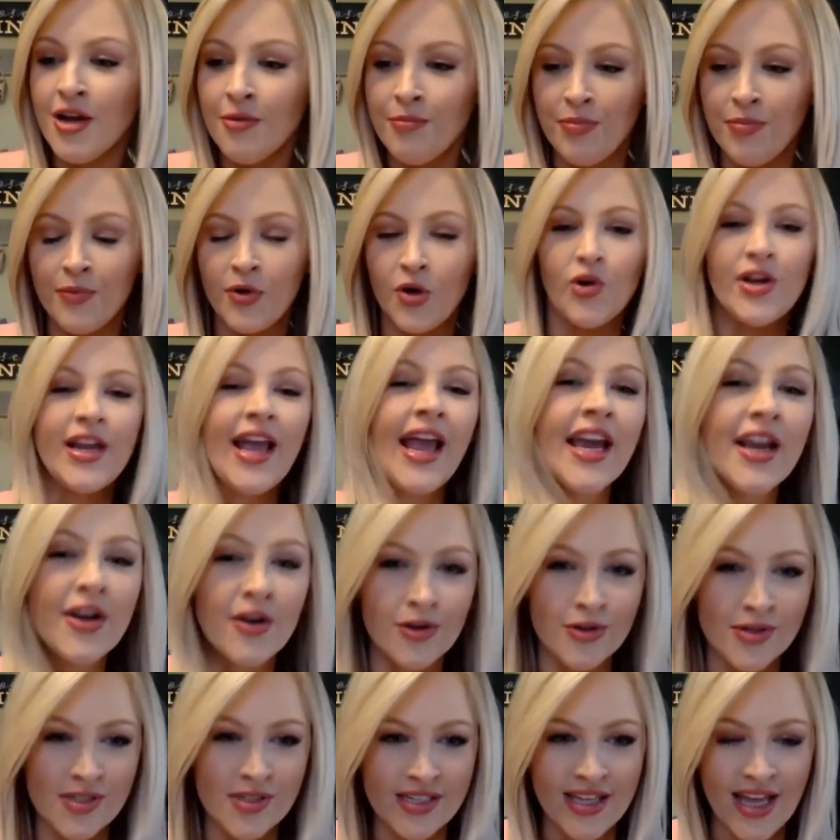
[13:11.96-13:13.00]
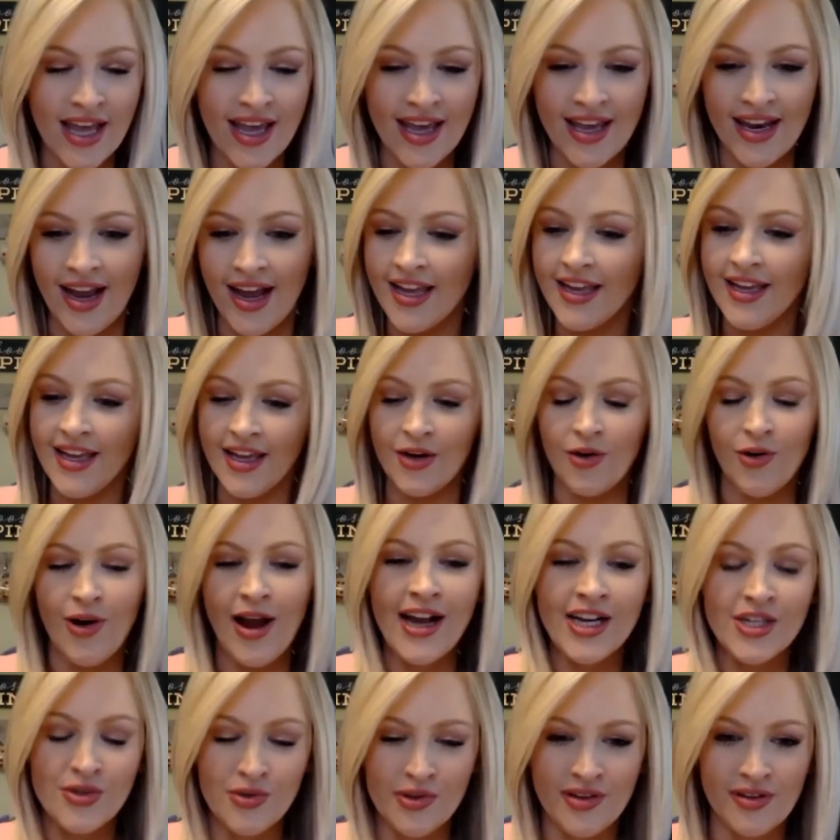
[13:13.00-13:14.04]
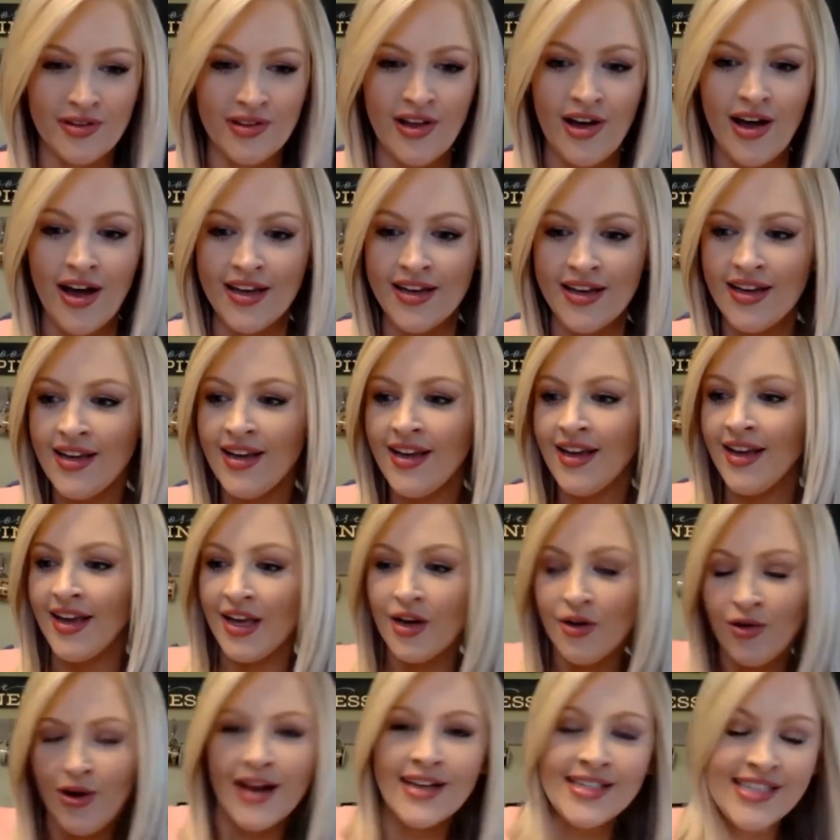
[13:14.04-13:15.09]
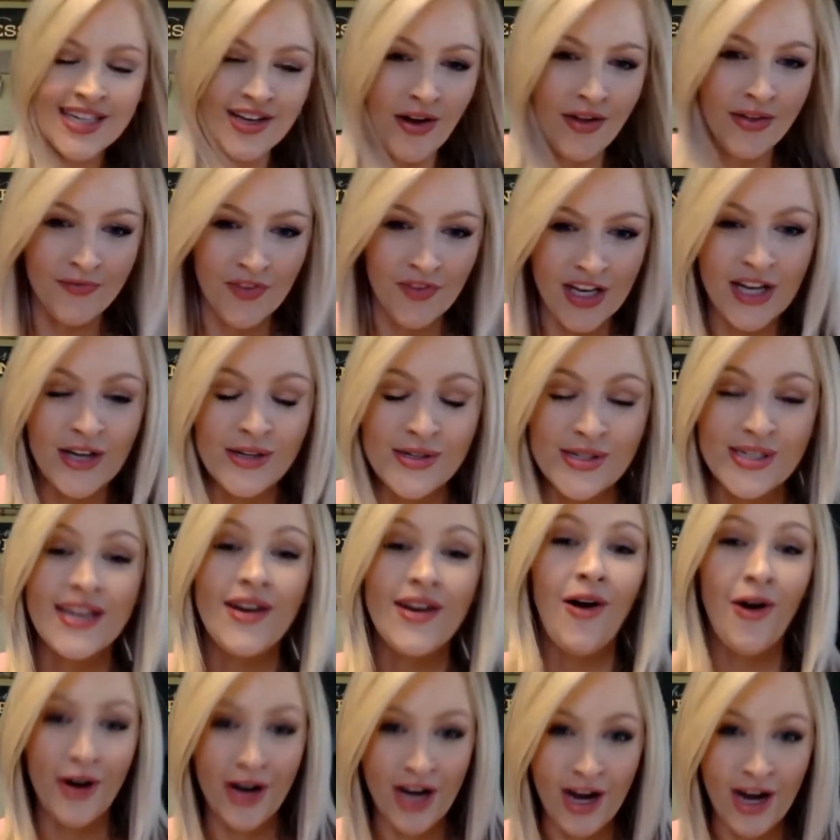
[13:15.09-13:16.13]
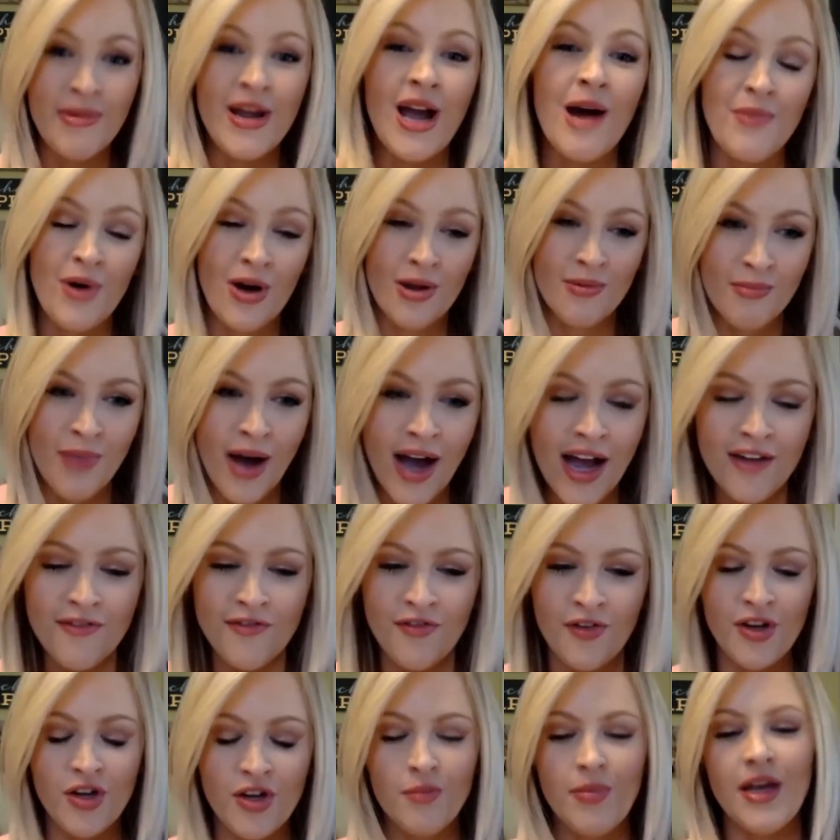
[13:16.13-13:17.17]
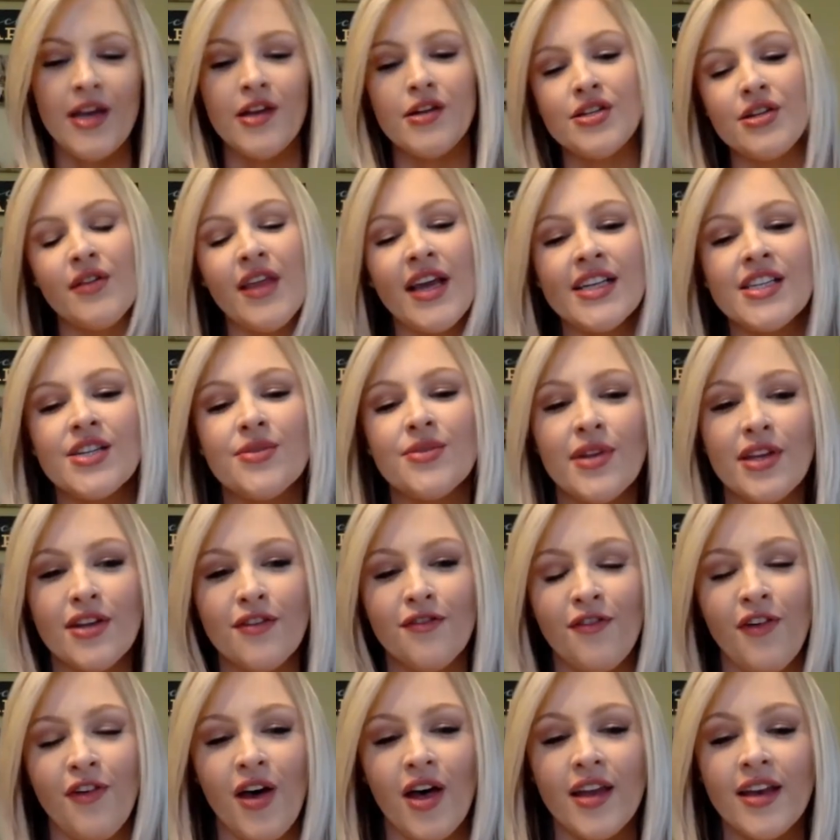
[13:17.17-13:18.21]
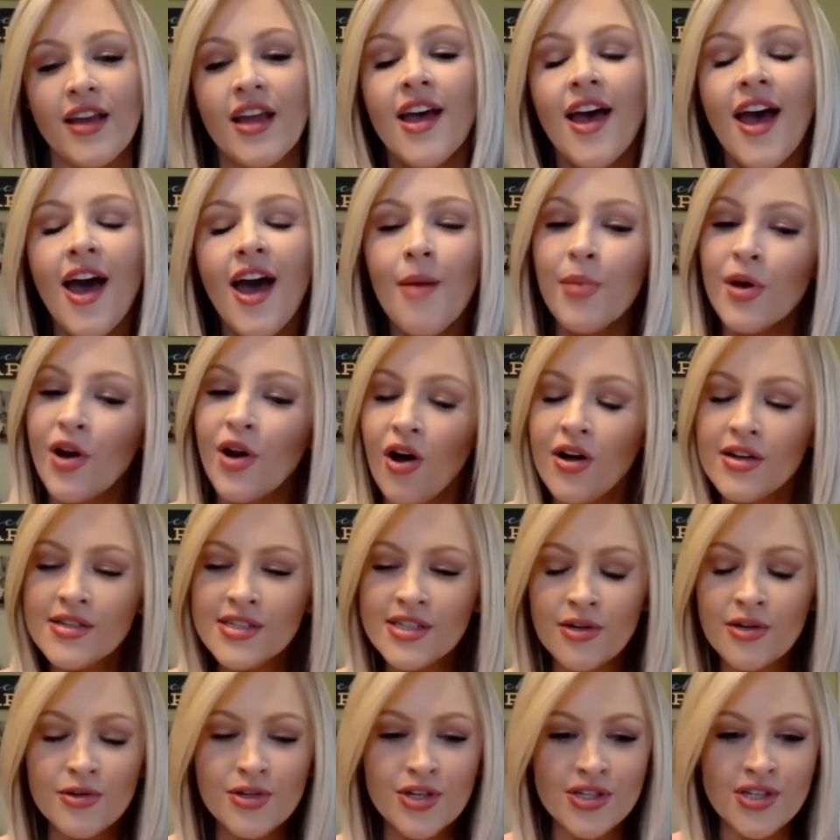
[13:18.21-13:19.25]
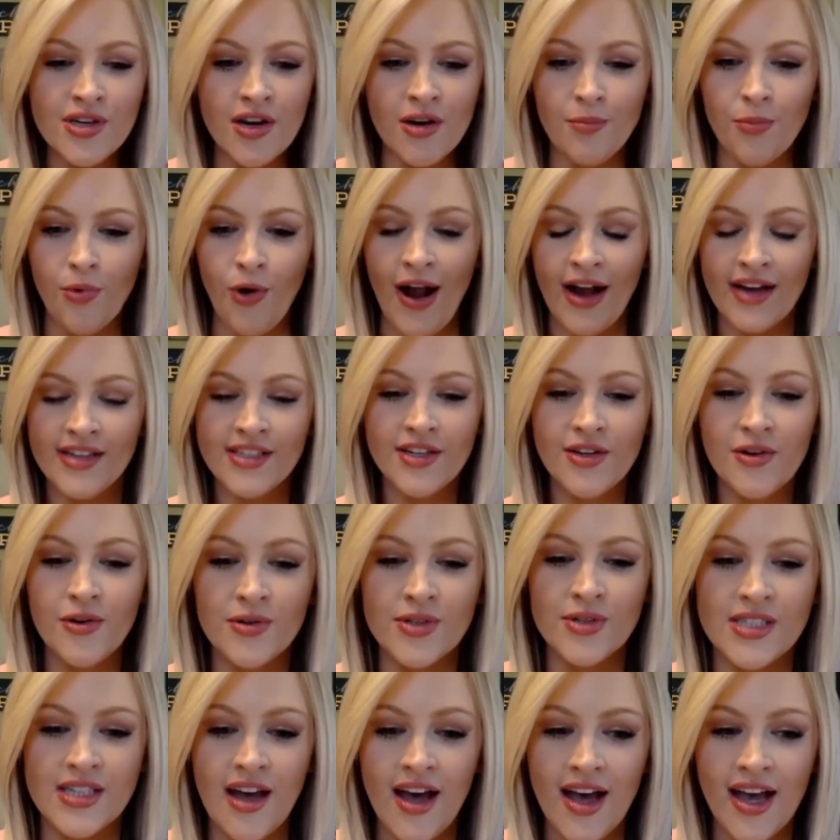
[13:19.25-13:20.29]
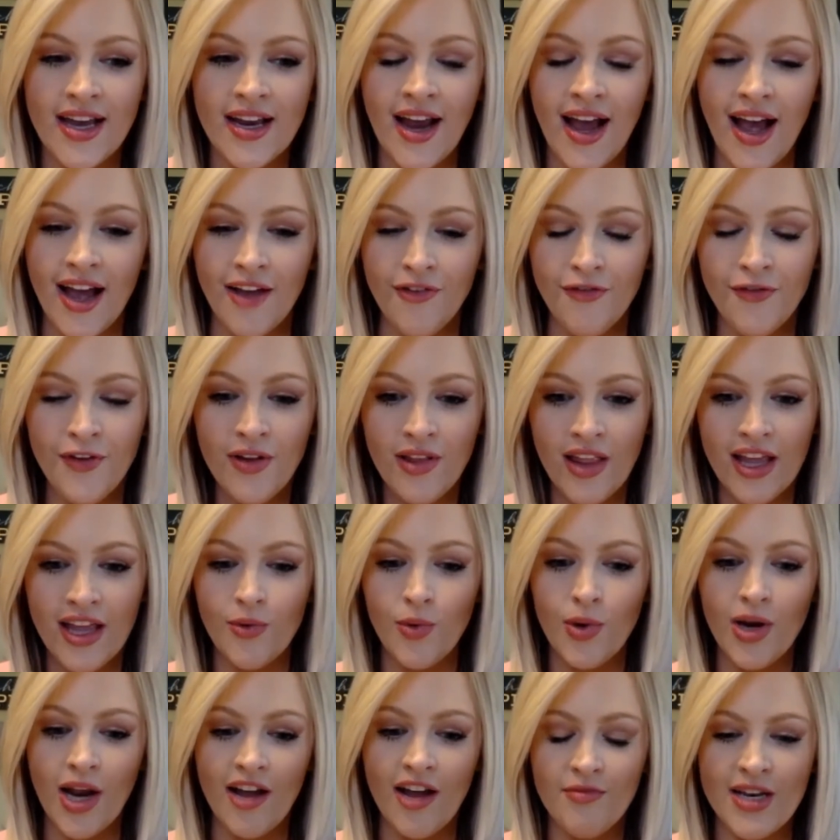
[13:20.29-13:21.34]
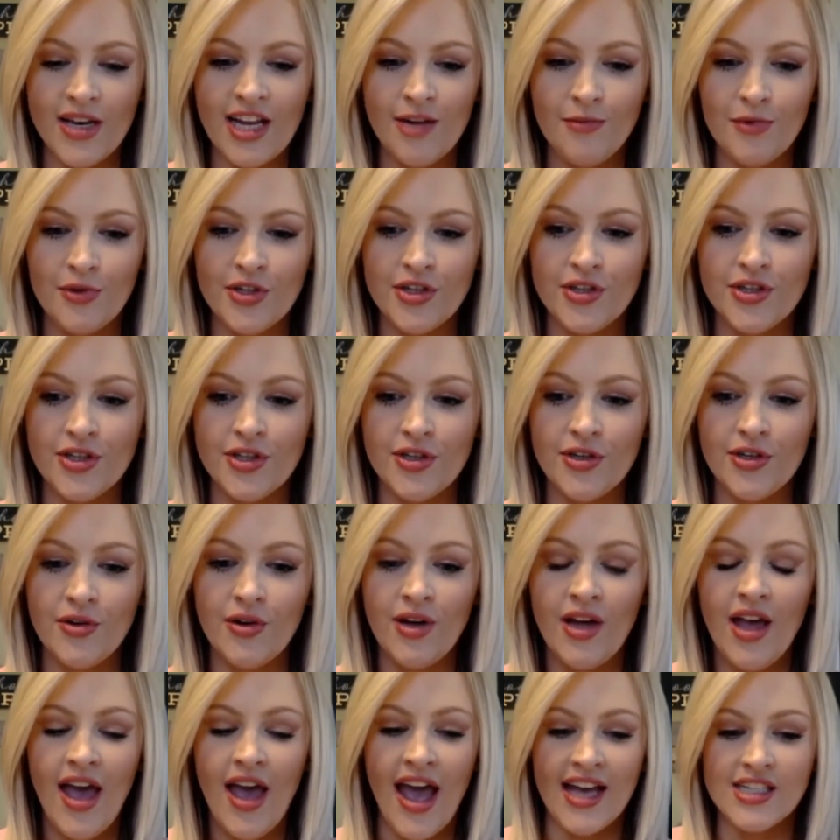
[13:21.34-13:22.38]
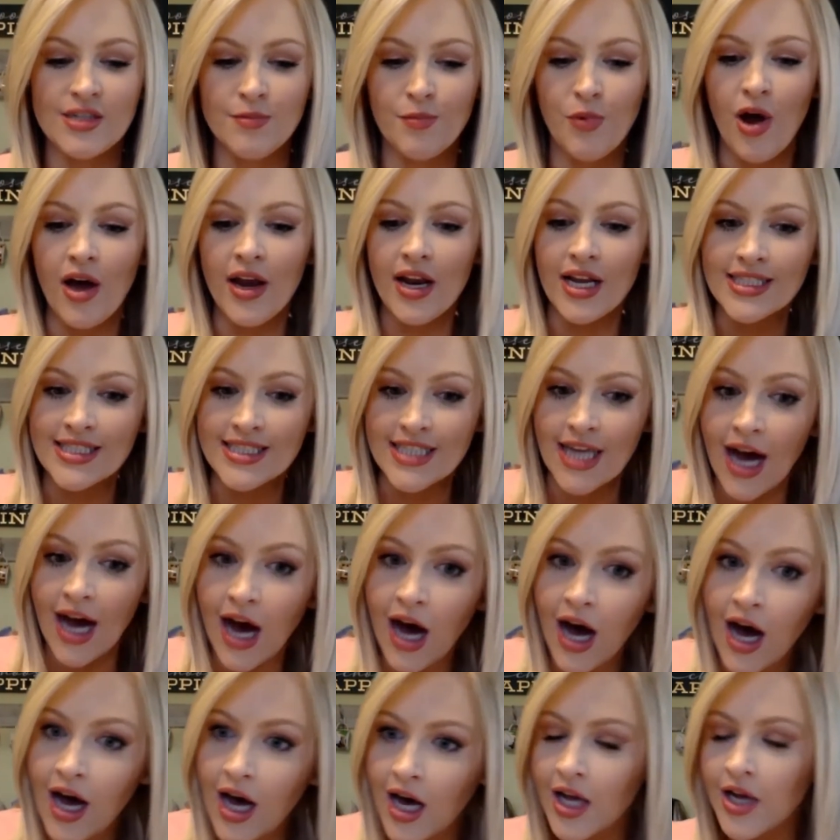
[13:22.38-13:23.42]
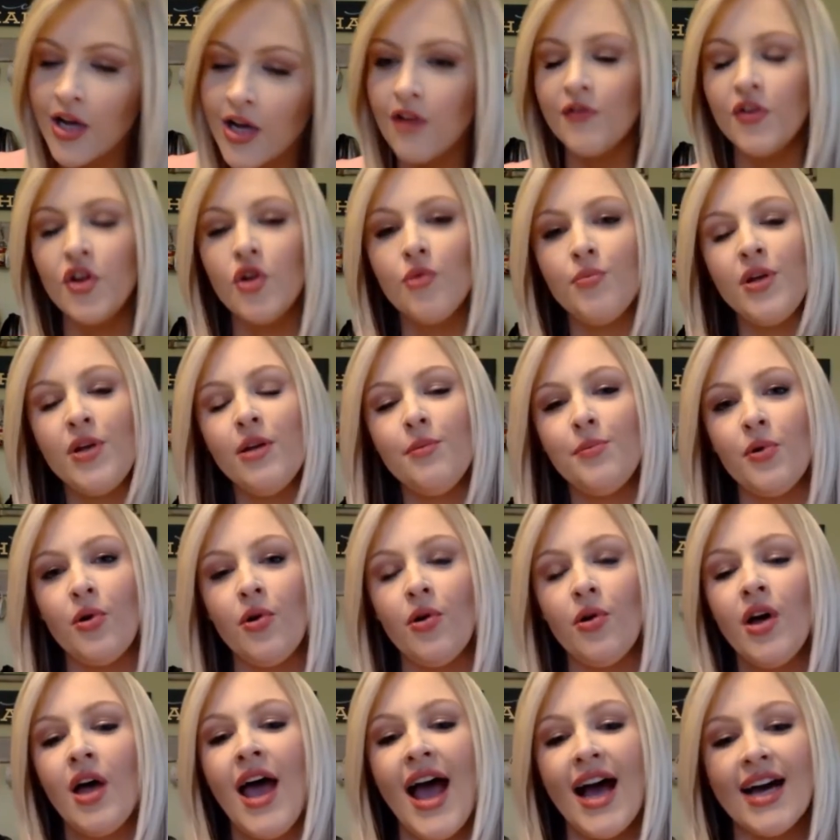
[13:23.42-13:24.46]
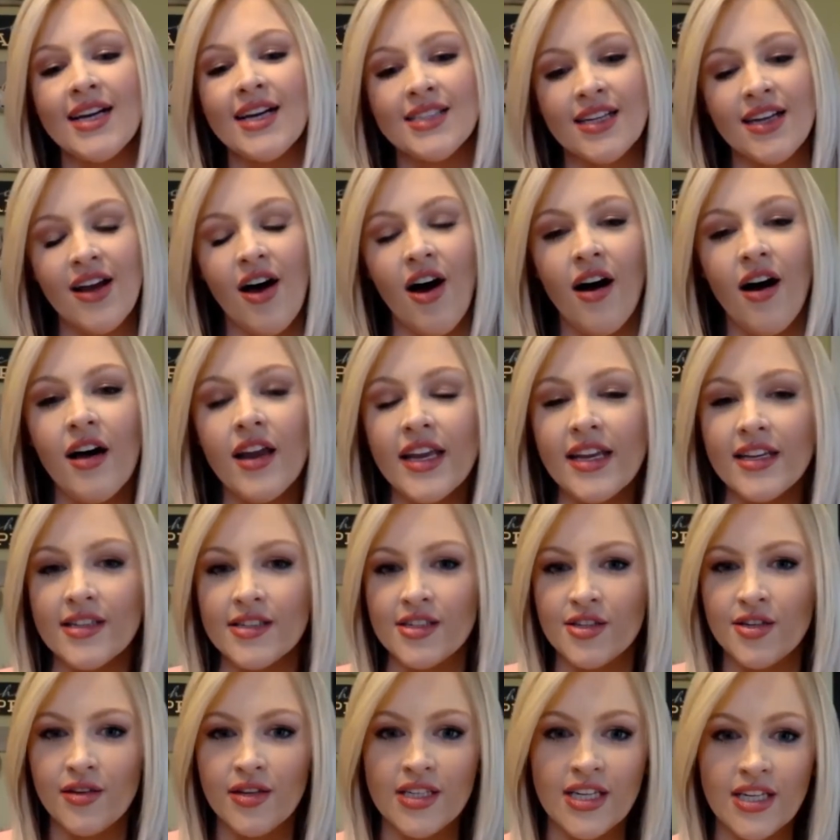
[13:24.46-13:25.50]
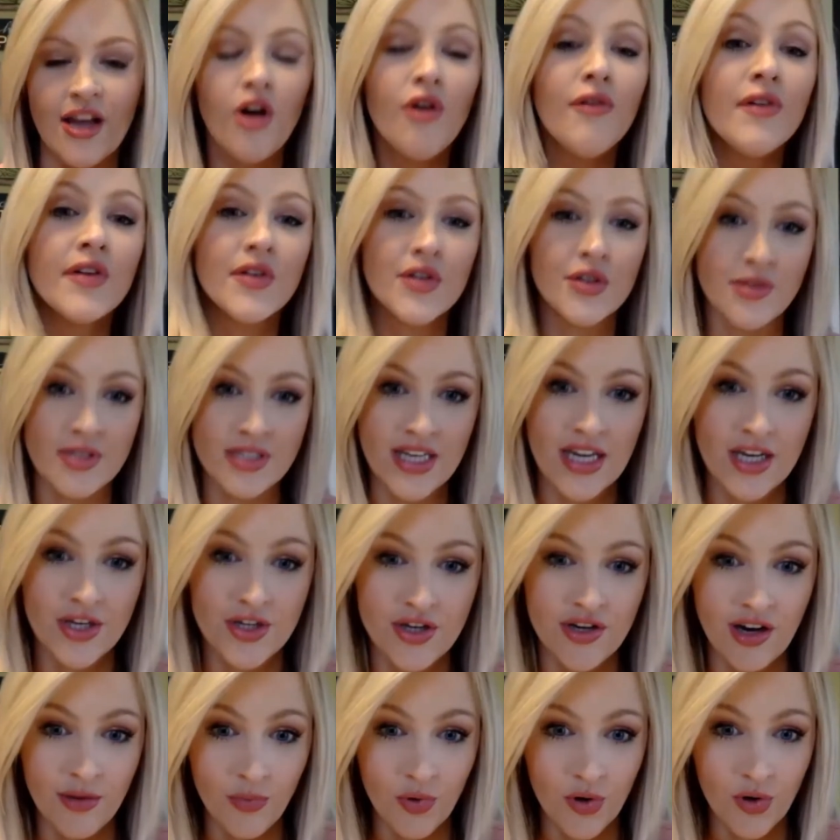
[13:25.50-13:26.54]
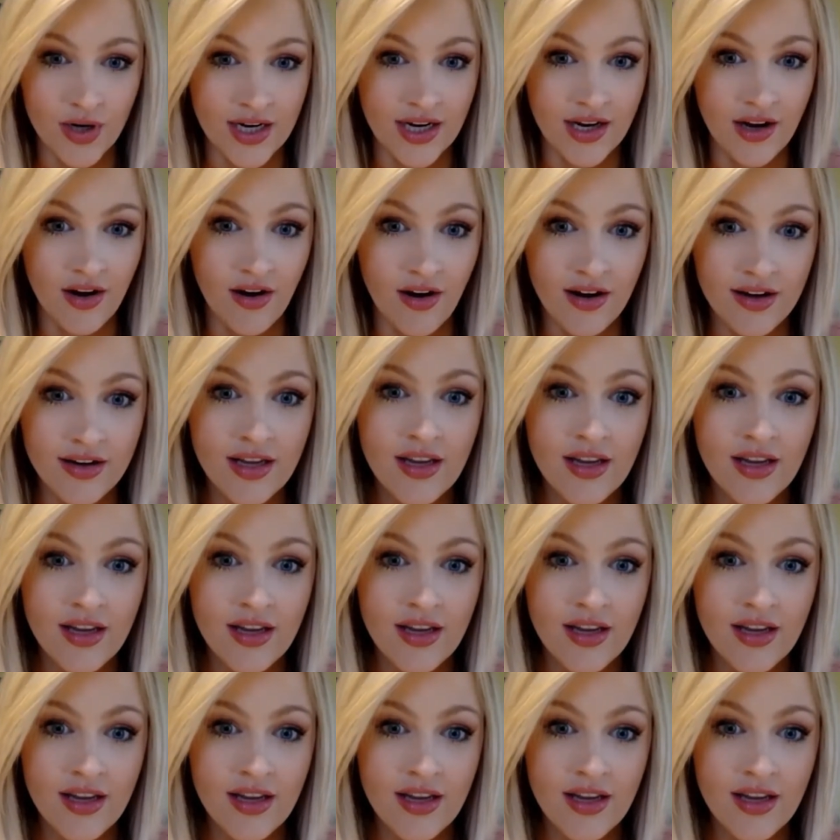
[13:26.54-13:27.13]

creators that I interact with a lot interacting on videos that are coming up on my For You page. So that's really fun. But also just on a practical side, I feel like what I've been able to do has brought a ton of new people as an audience to the television station I'm working on.